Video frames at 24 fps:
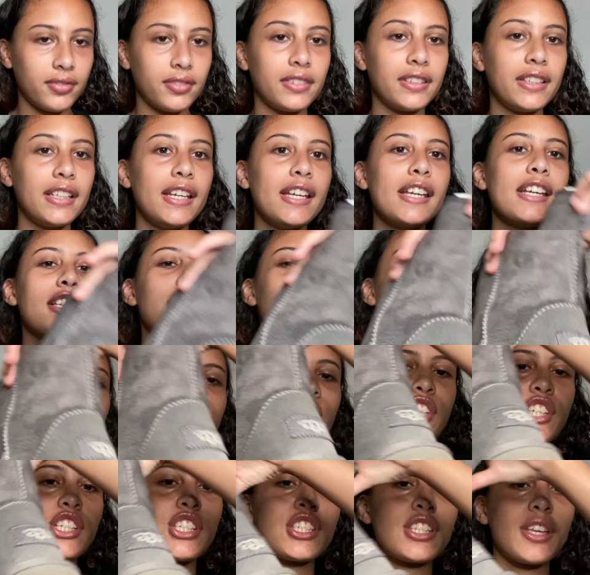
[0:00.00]
these are
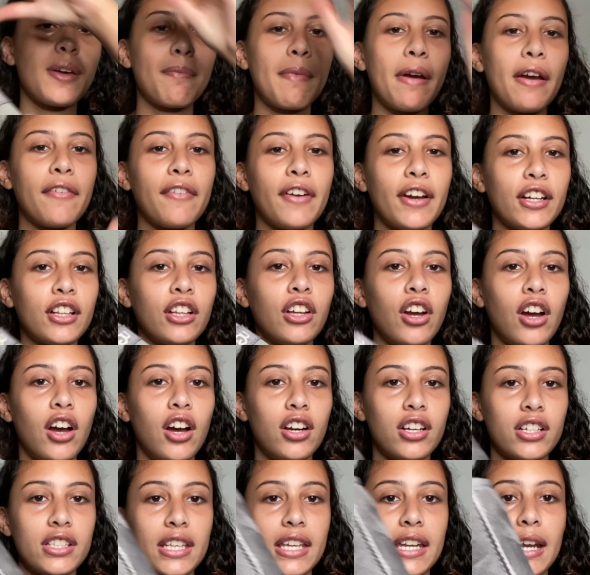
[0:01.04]
just my regular
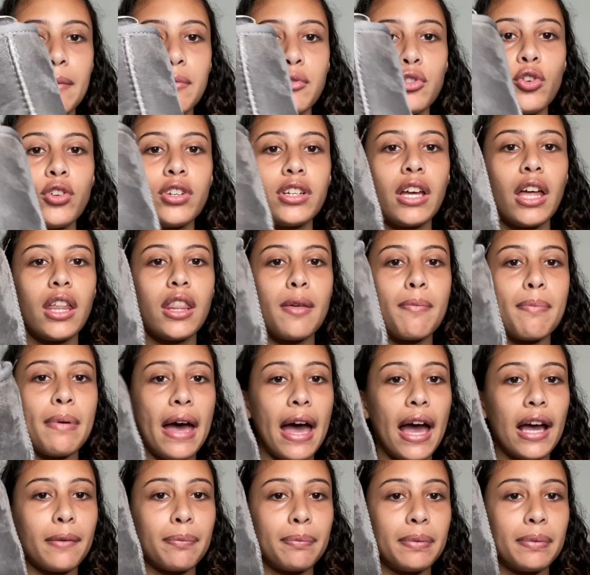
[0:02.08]
Uggs. And I'm showing y'all the back